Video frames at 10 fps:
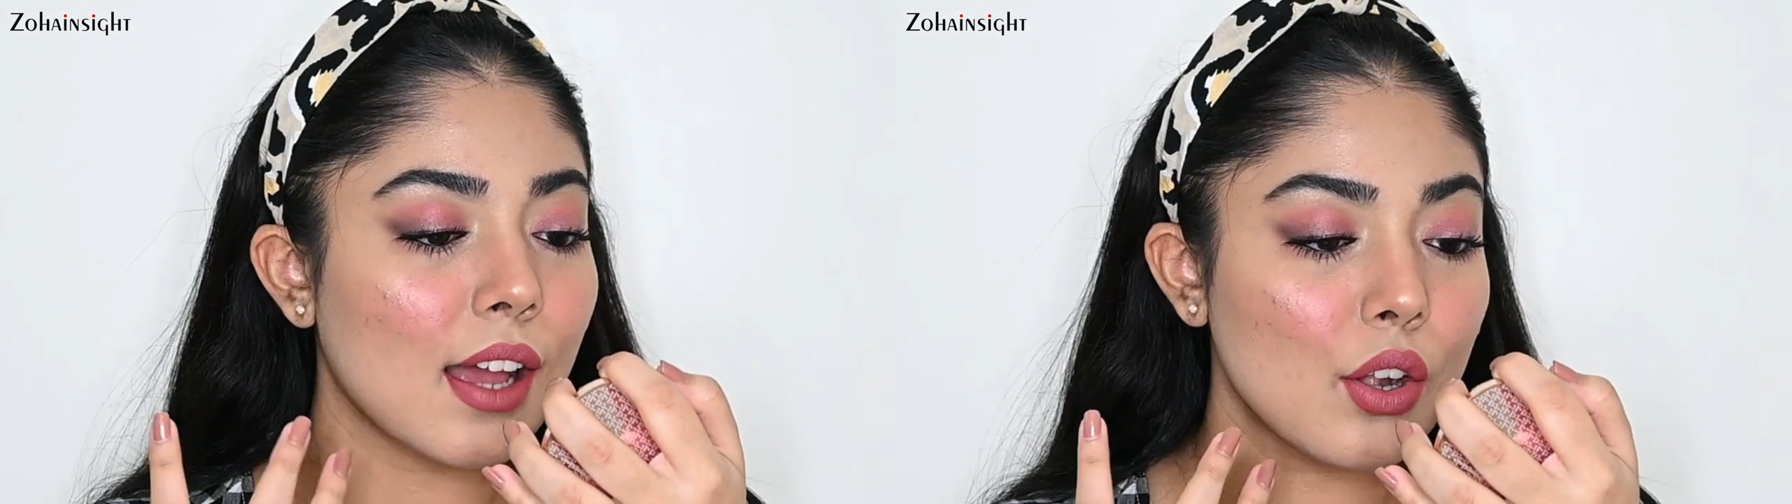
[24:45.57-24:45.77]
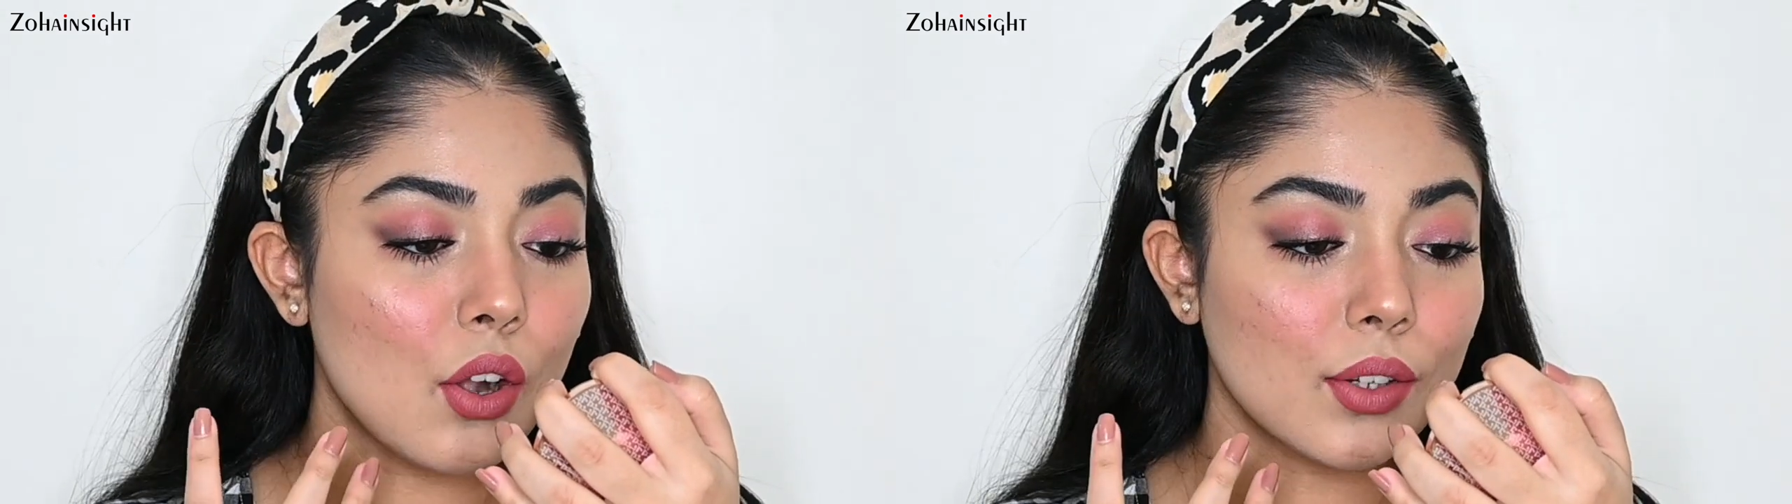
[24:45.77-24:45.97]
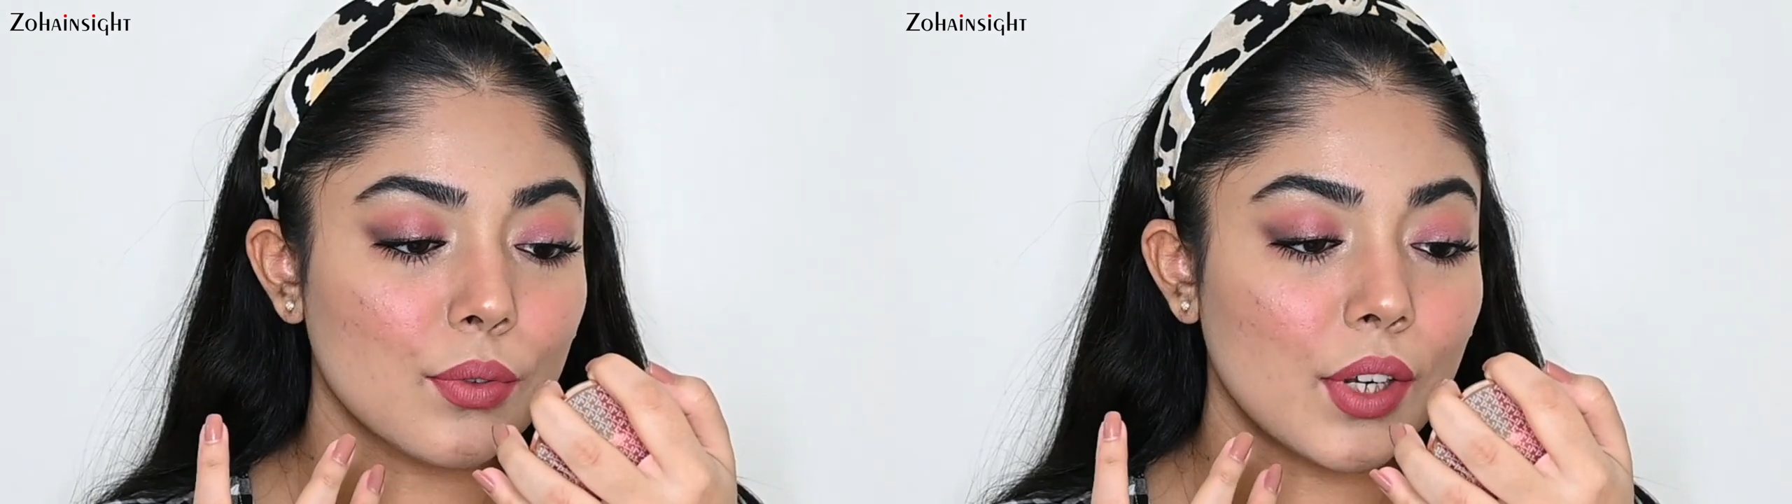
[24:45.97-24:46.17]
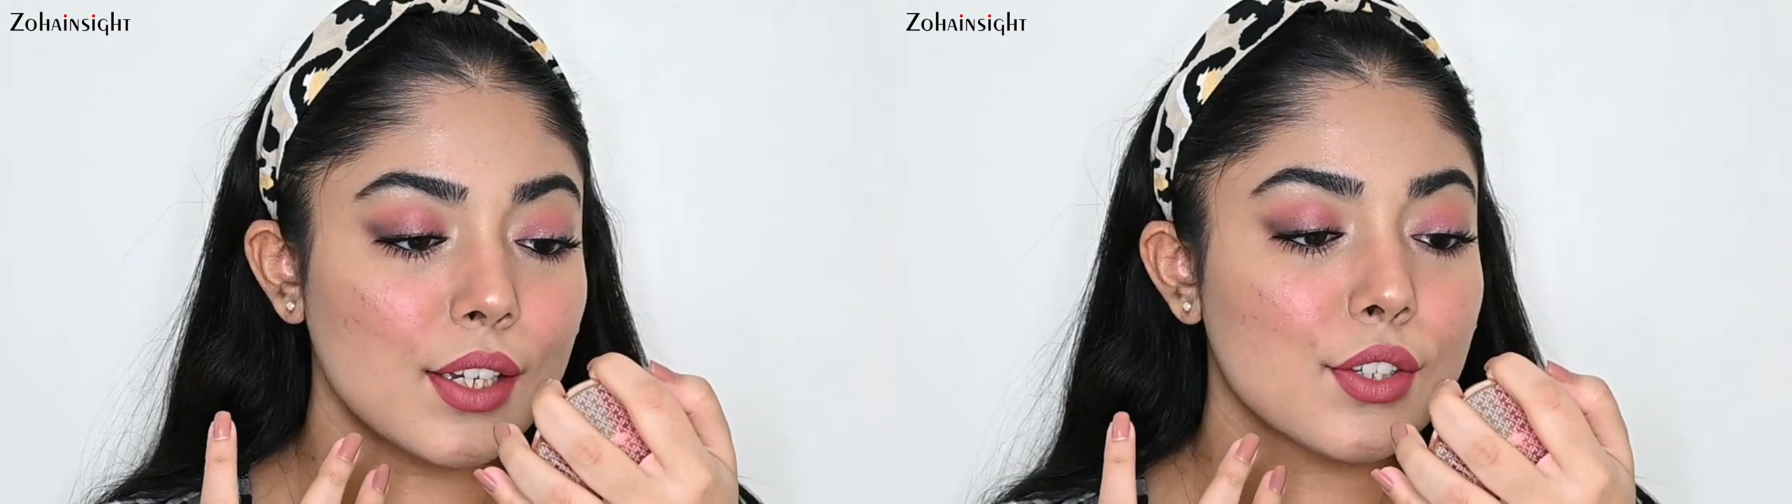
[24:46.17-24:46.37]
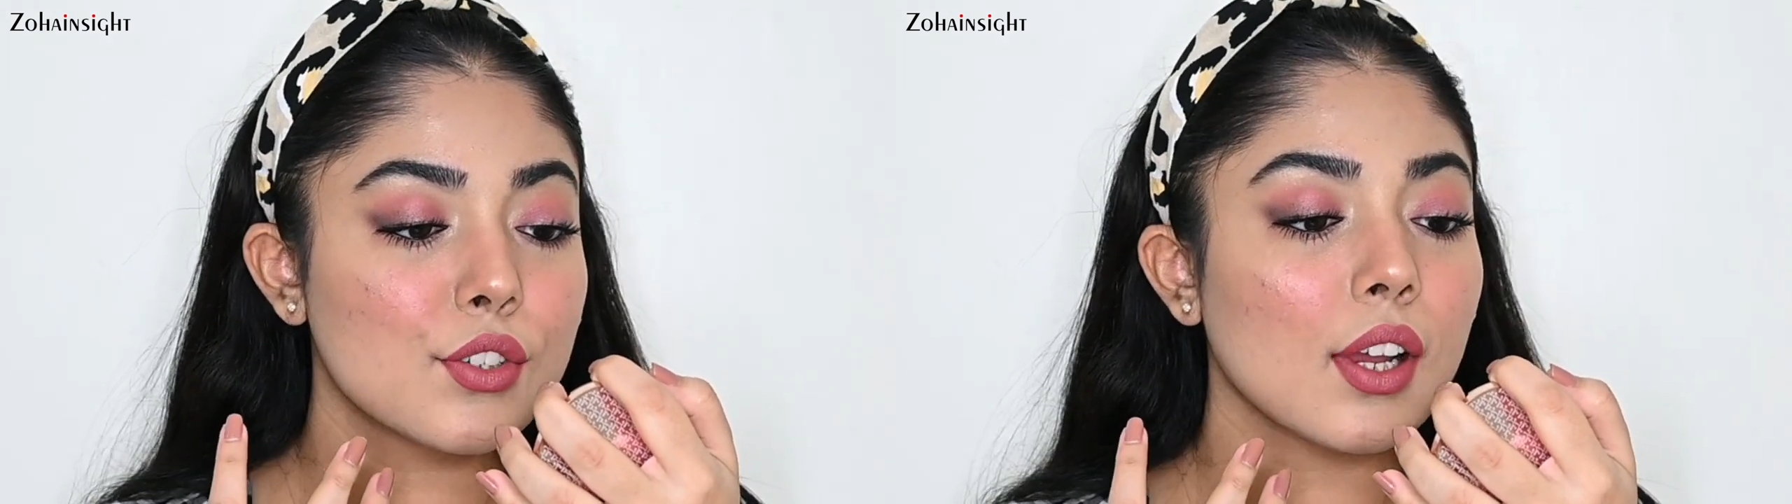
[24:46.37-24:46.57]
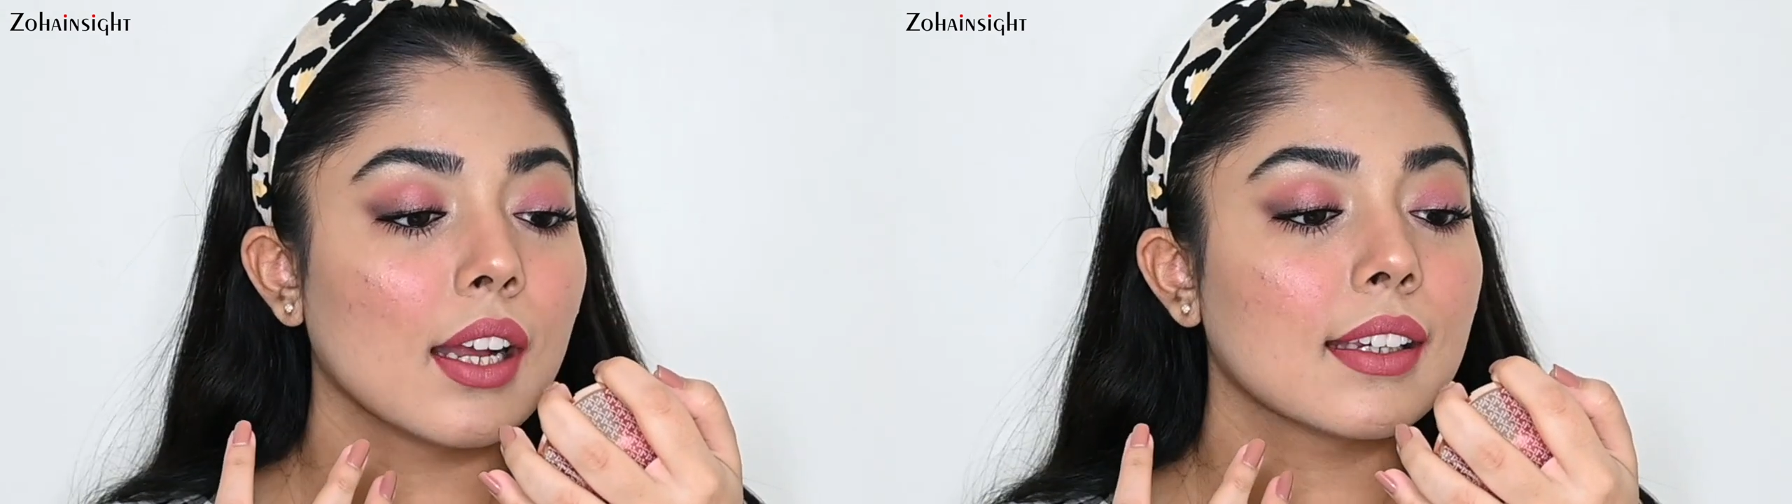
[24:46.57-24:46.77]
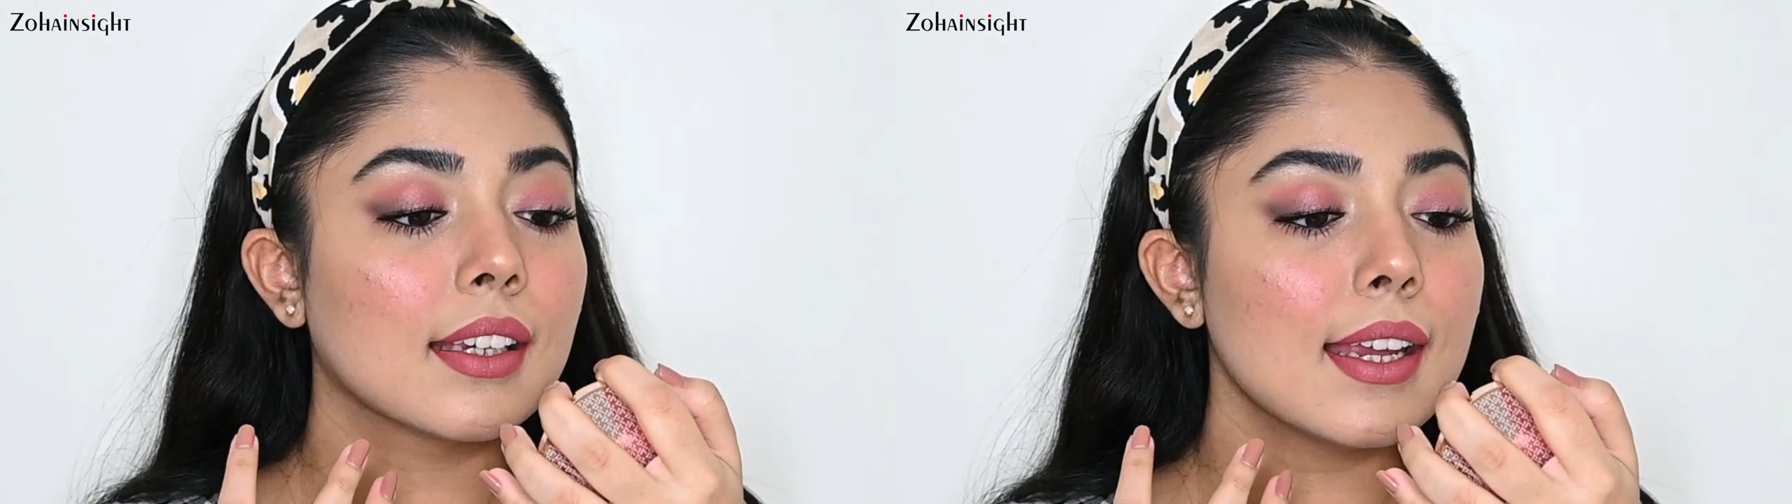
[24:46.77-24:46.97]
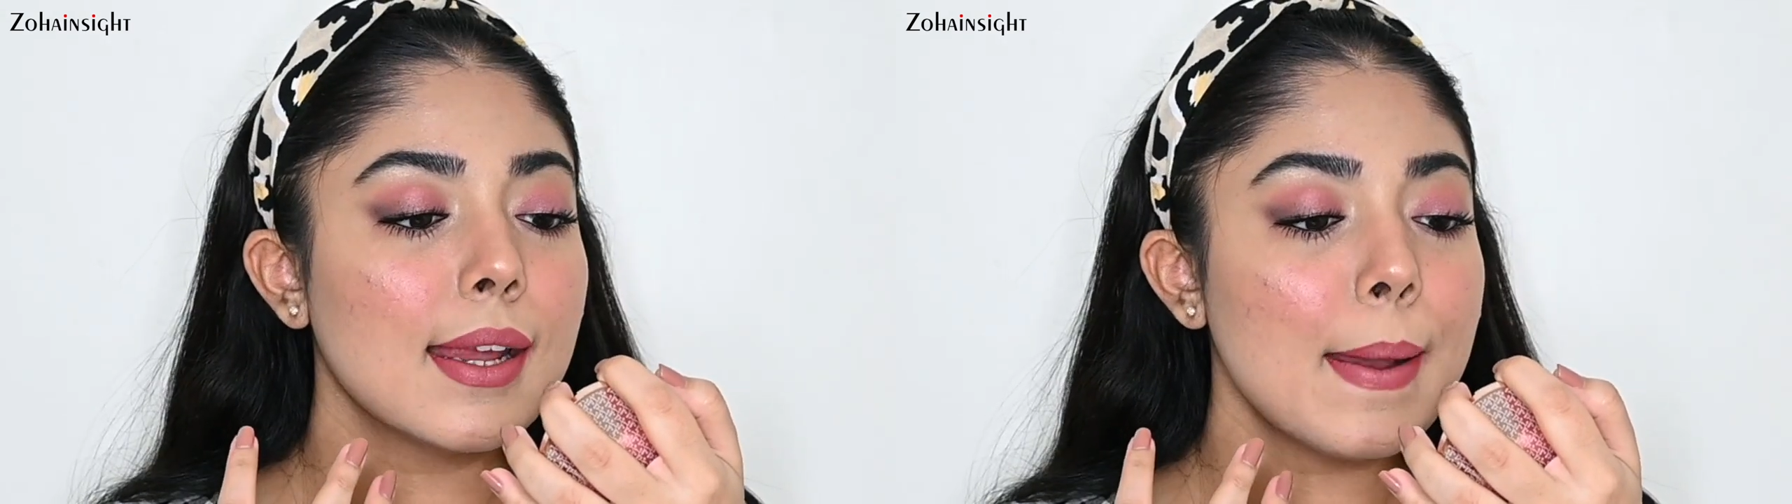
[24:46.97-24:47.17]
are not very
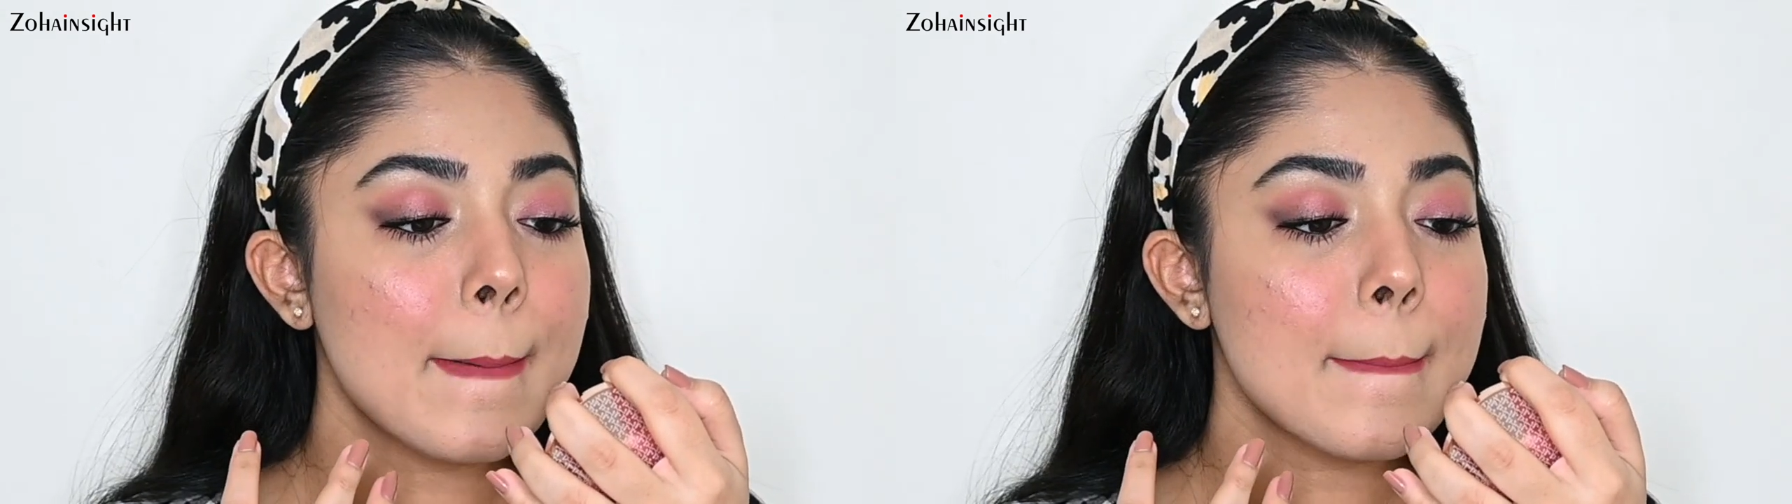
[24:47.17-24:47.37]
chunky.